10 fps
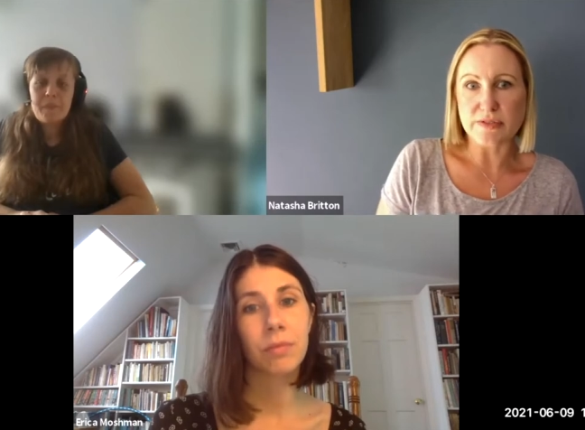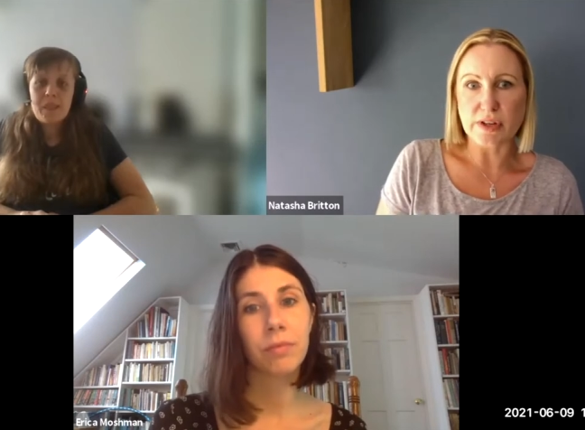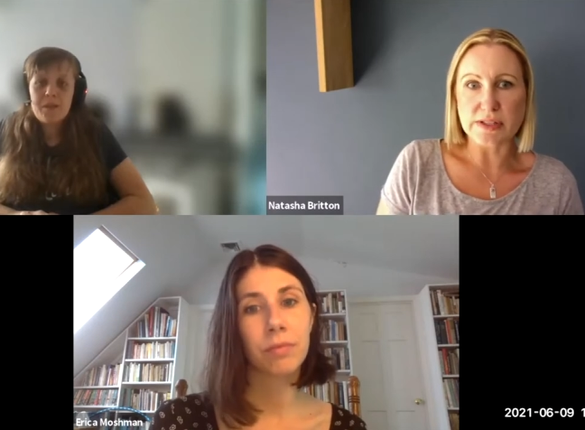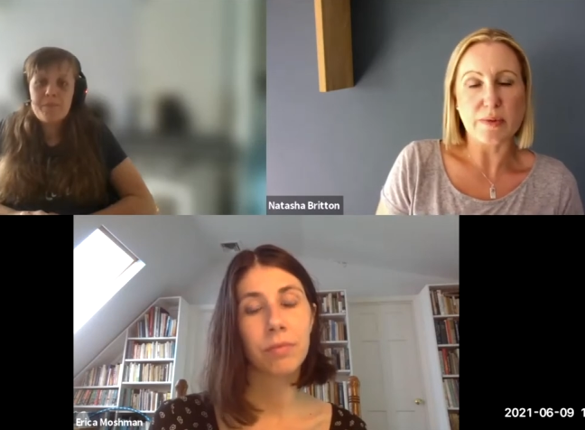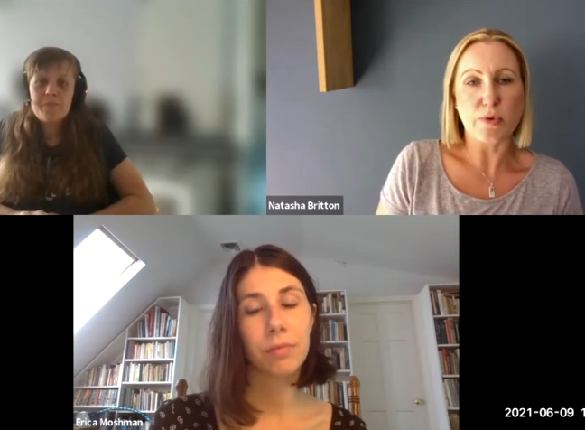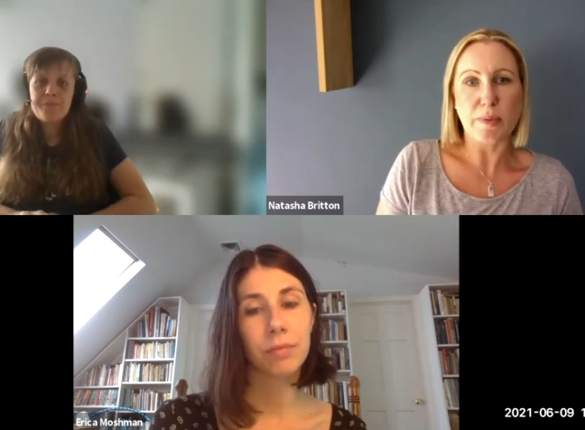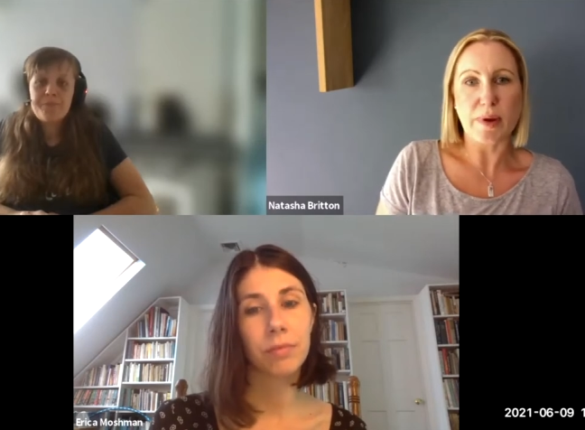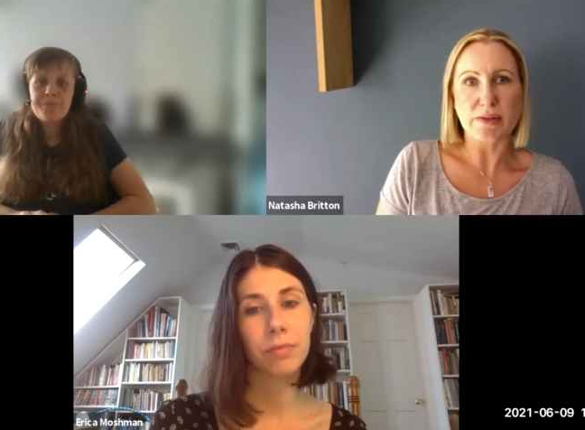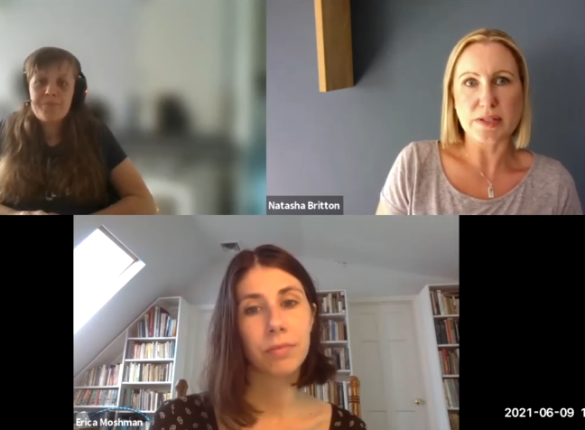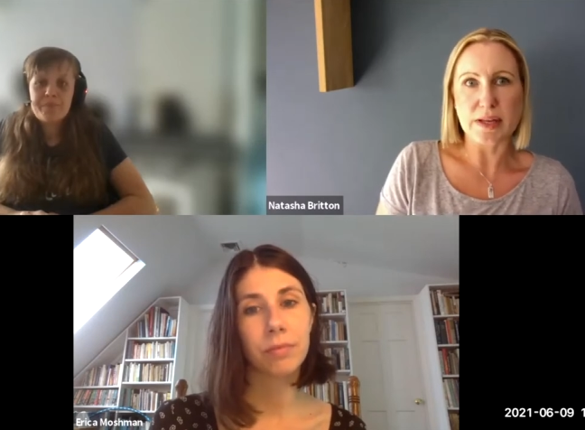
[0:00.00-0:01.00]
Speaker 1: find out more
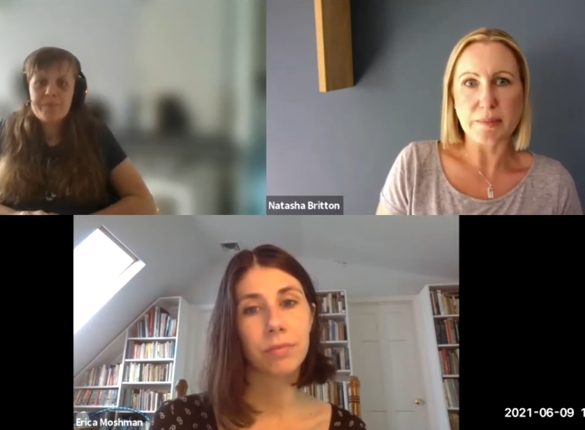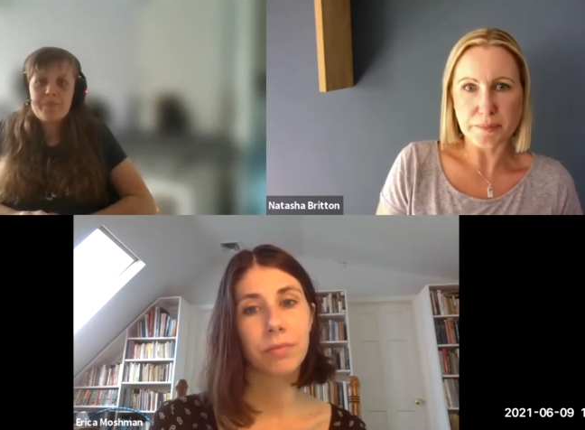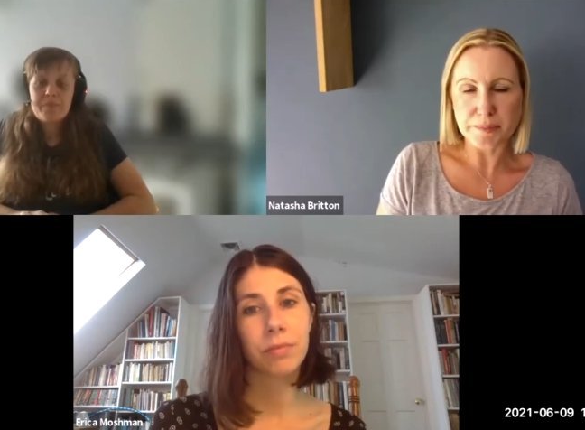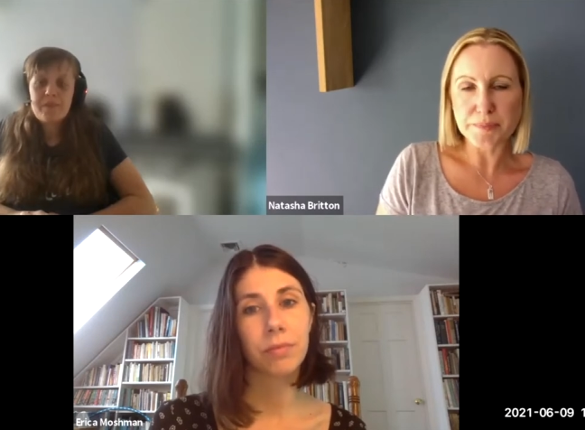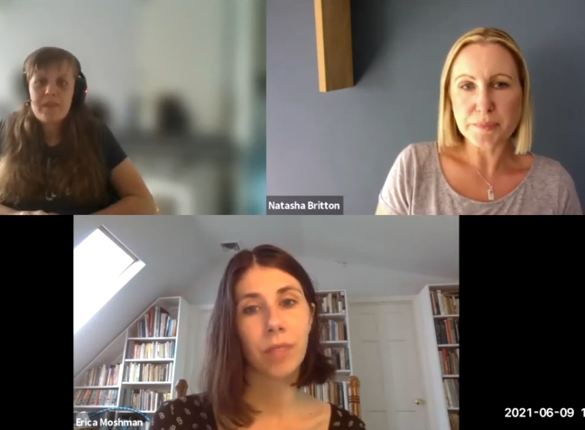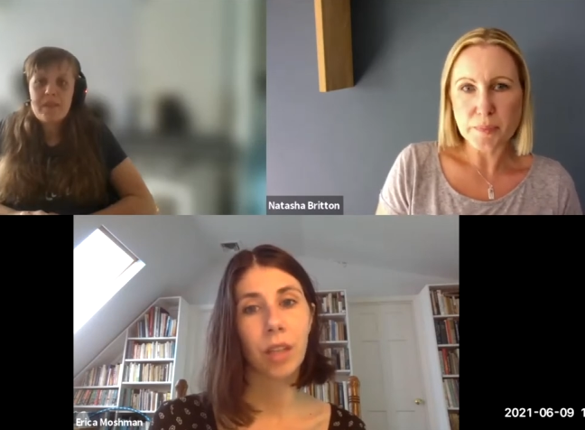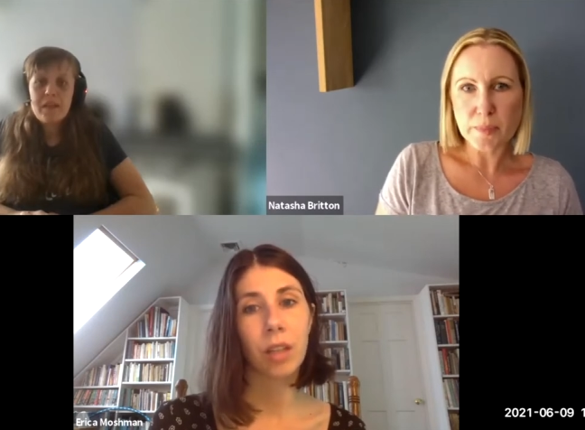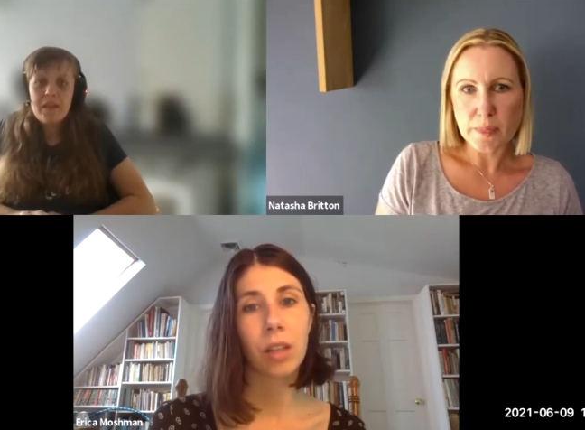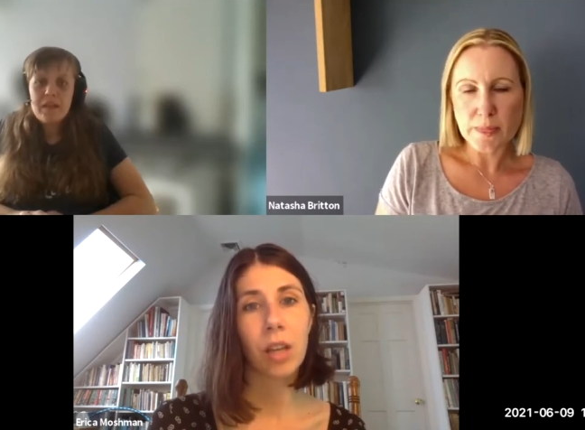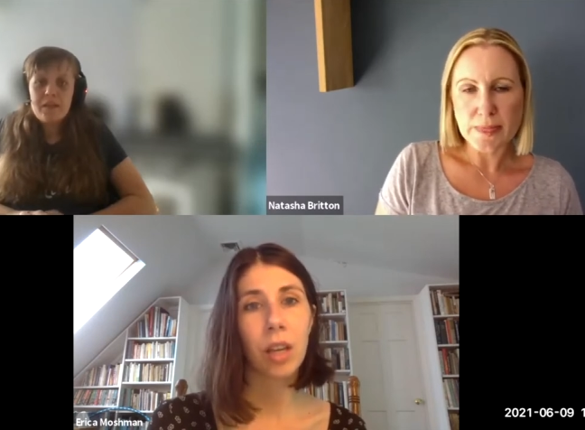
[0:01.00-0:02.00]
about it.
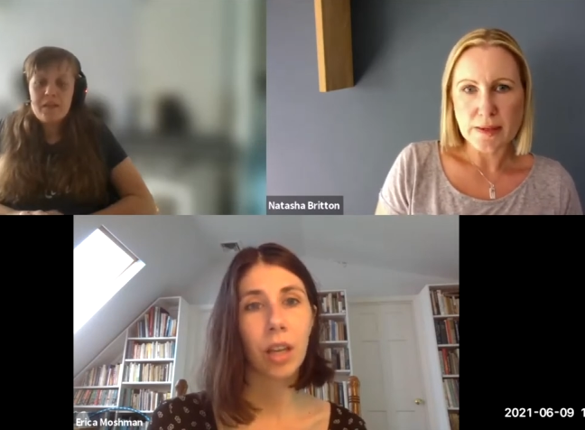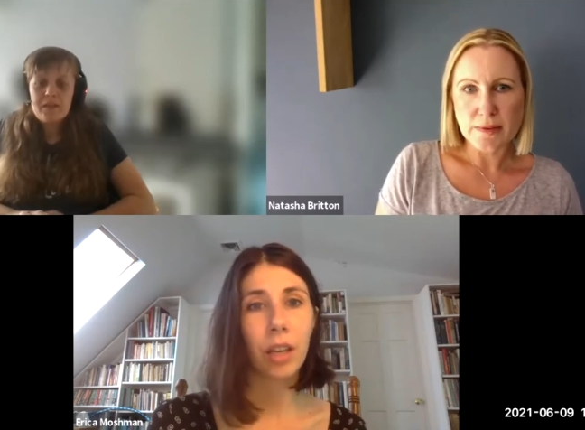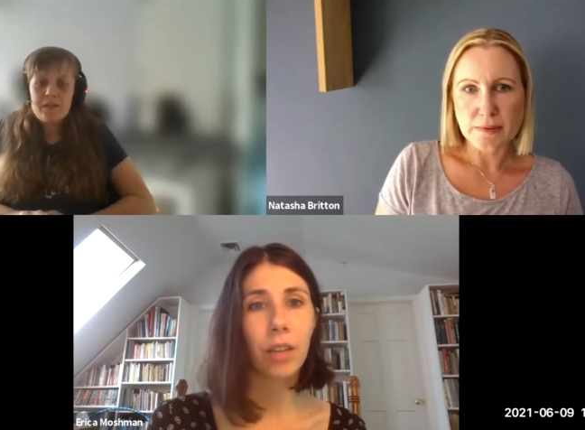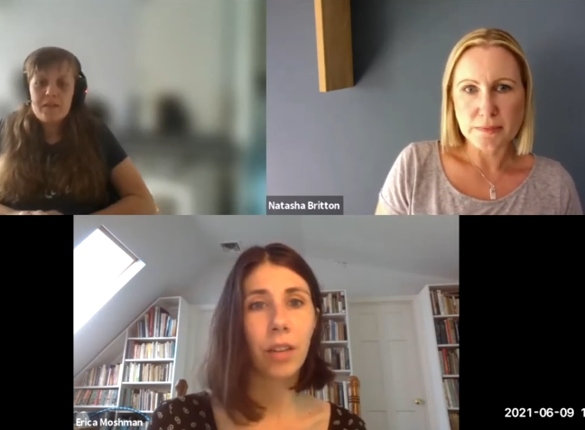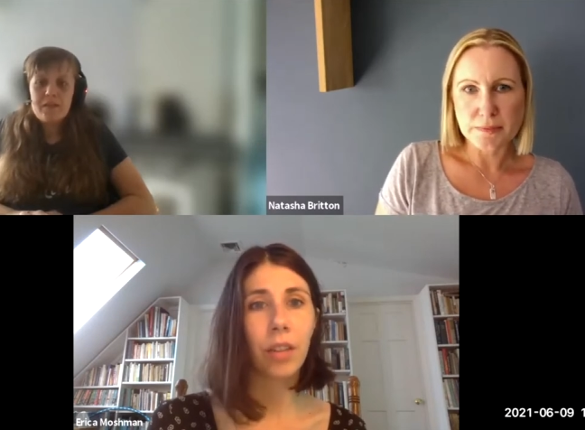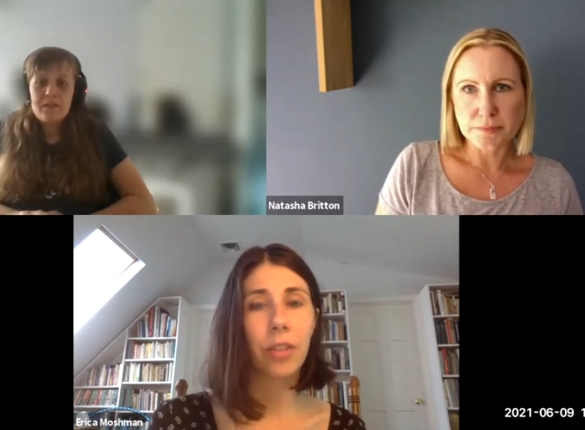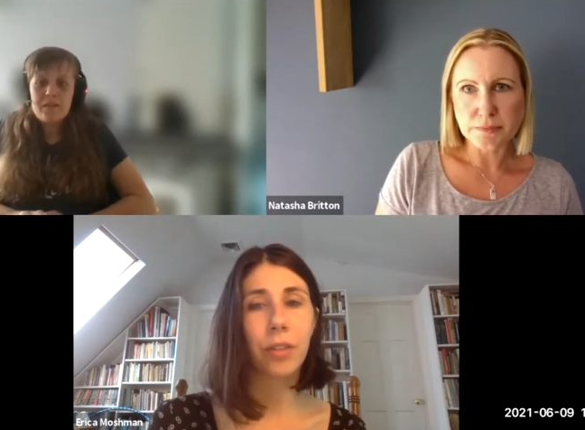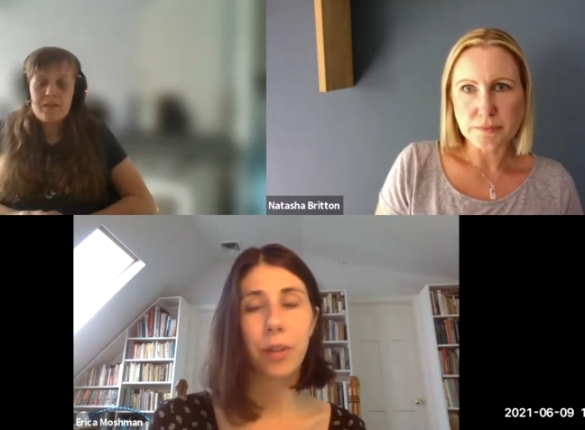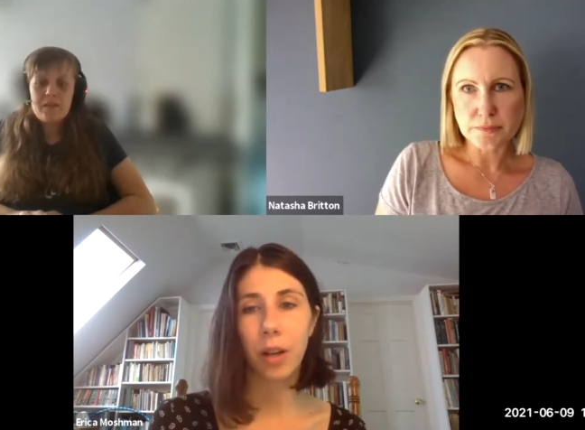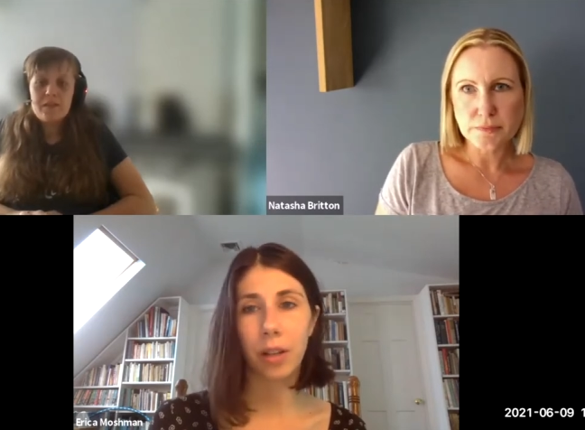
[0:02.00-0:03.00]
Speaker 2: Even
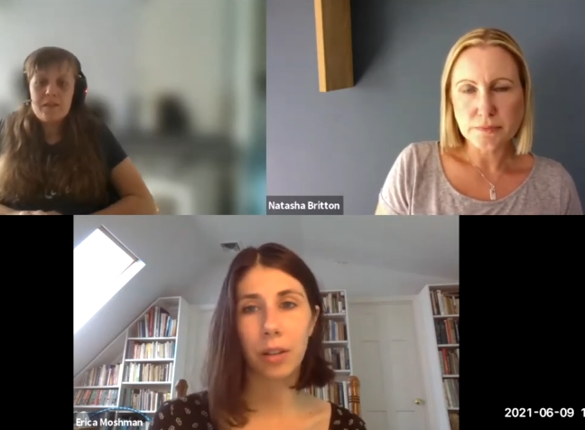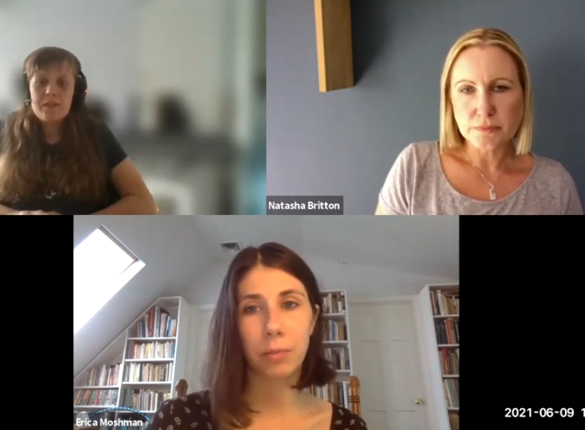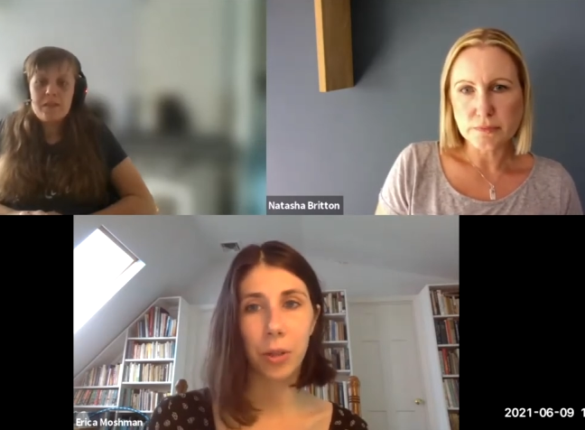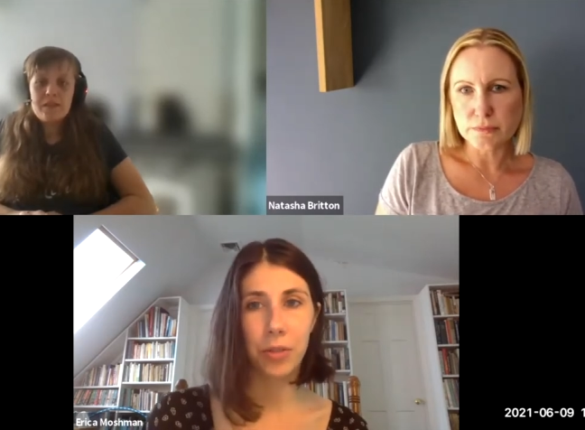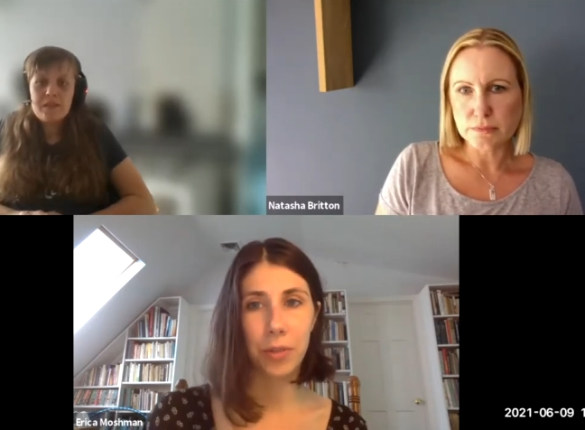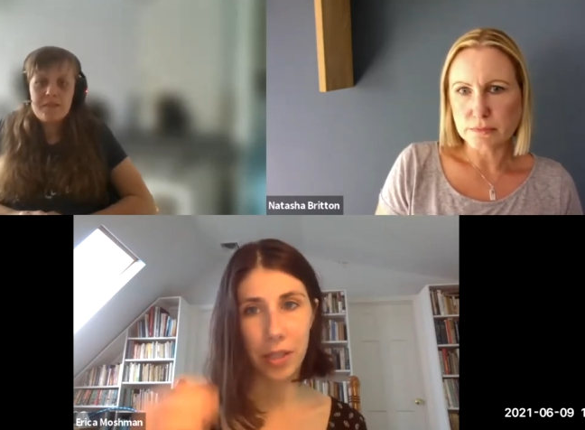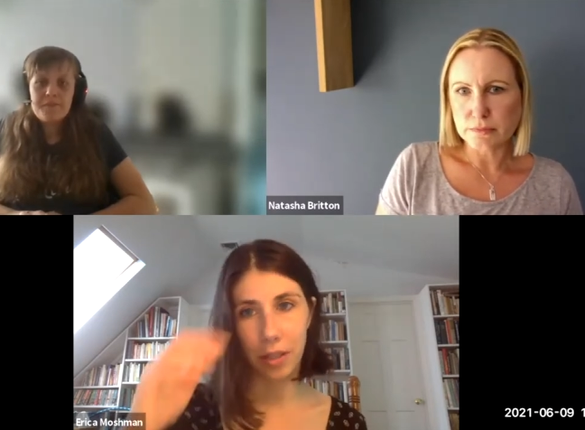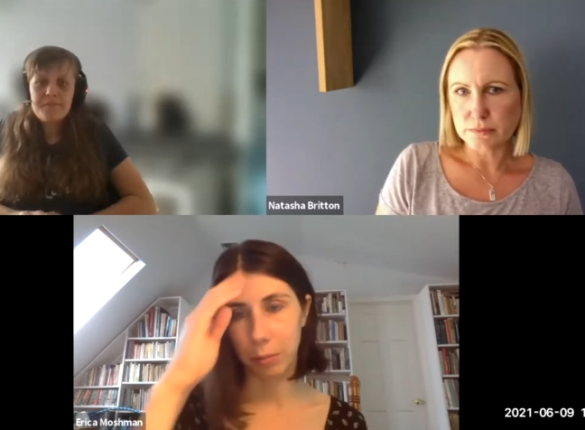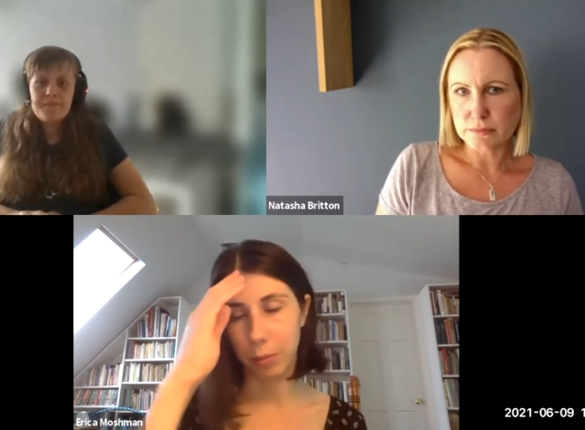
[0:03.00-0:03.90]
through our most recent